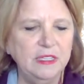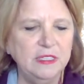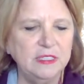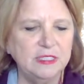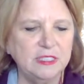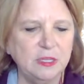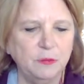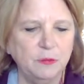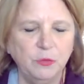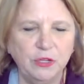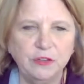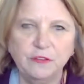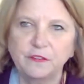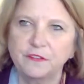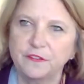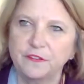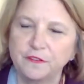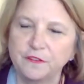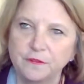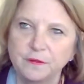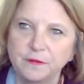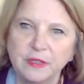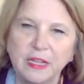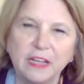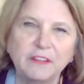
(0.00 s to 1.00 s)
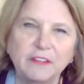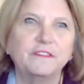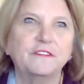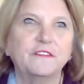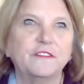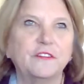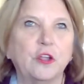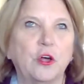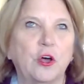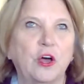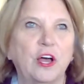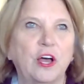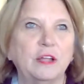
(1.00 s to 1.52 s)
somewhat, not
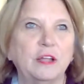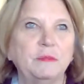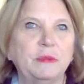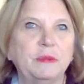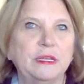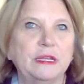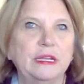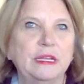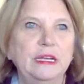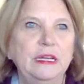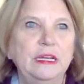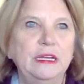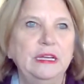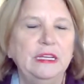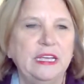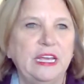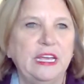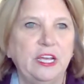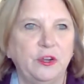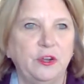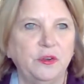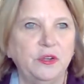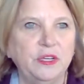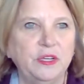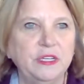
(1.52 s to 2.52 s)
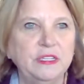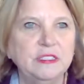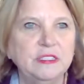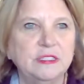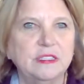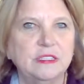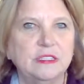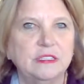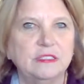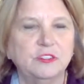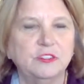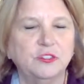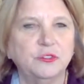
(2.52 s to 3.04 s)
flawed, but carries
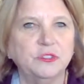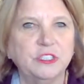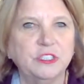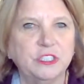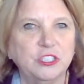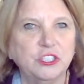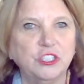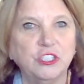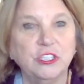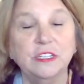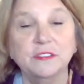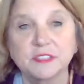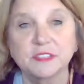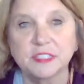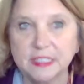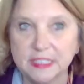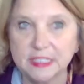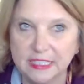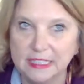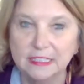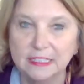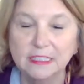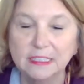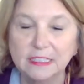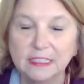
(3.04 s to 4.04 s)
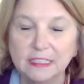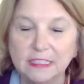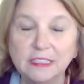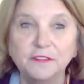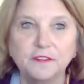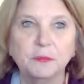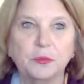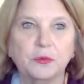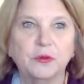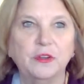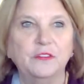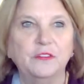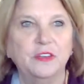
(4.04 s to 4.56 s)
the tradition of sin
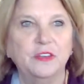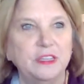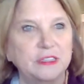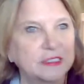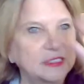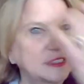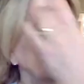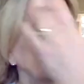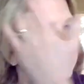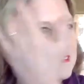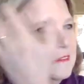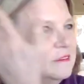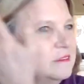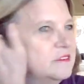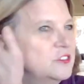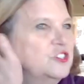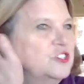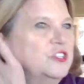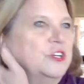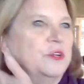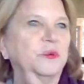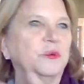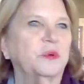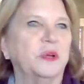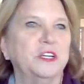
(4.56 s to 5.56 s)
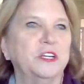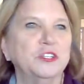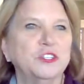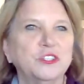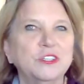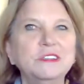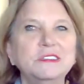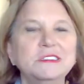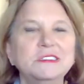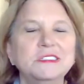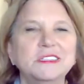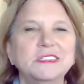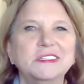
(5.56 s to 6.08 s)
from previous
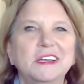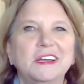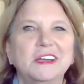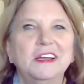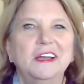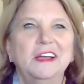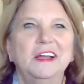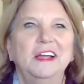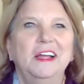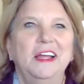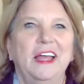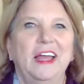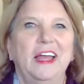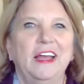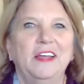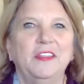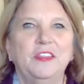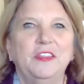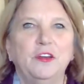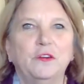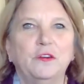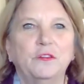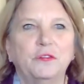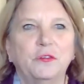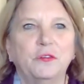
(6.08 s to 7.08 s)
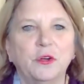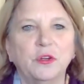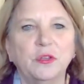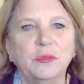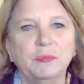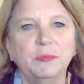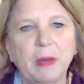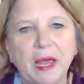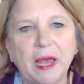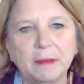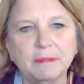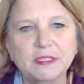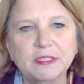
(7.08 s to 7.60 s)
generations, and therefore
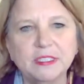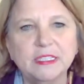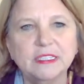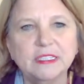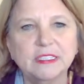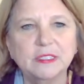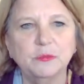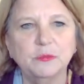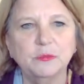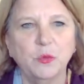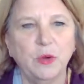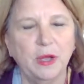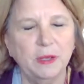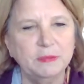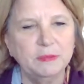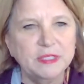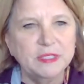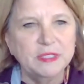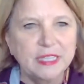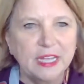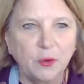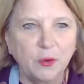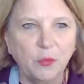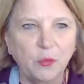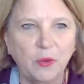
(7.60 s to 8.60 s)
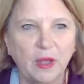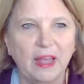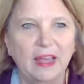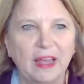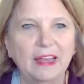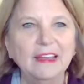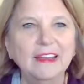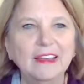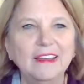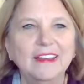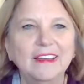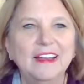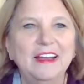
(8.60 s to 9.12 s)
baptism wipes that
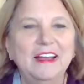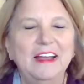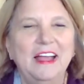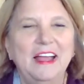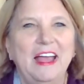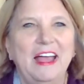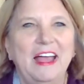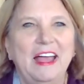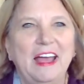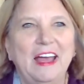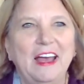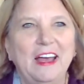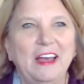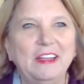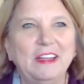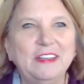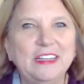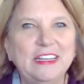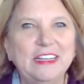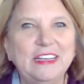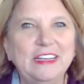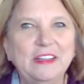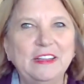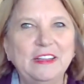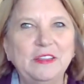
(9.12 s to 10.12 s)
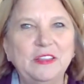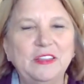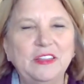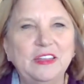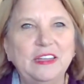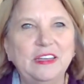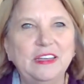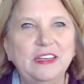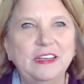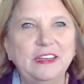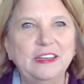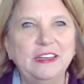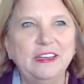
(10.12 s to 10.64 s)
away. And in
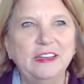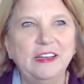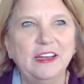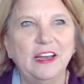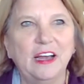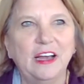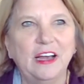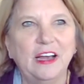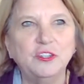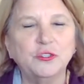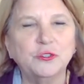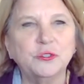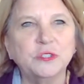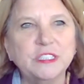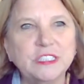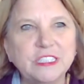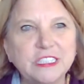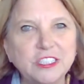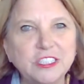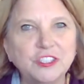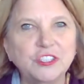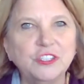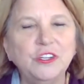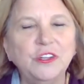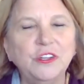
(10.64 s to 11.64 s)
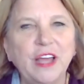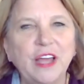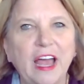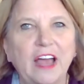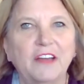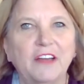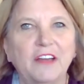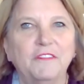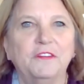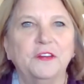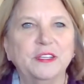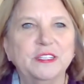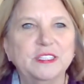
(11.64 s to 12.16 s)
the traditional
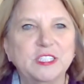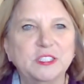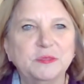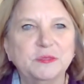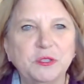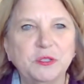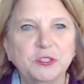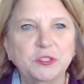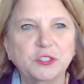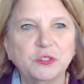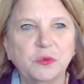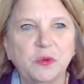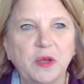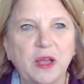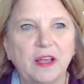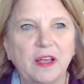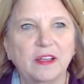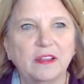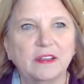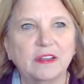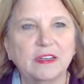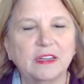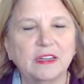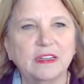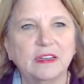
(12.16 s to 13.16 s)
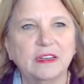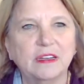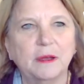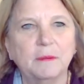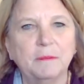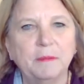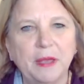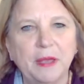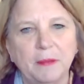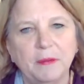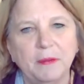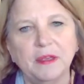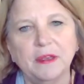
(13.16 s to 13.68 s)
African spirituality, a
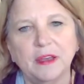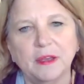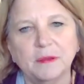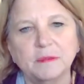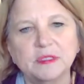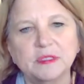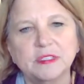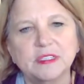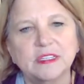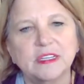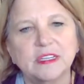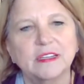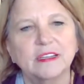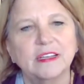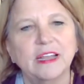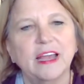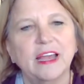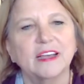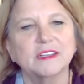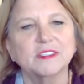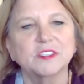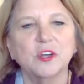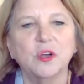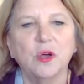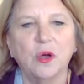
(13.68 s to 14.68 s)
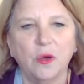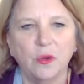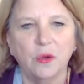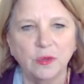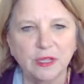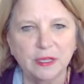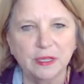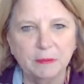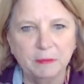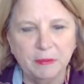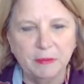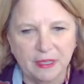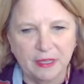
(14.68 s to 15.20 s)
baby comes in as a
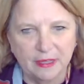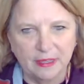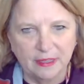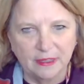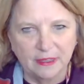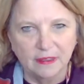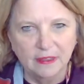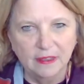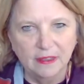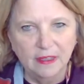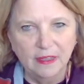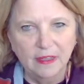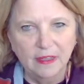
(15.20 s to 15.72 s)
holy being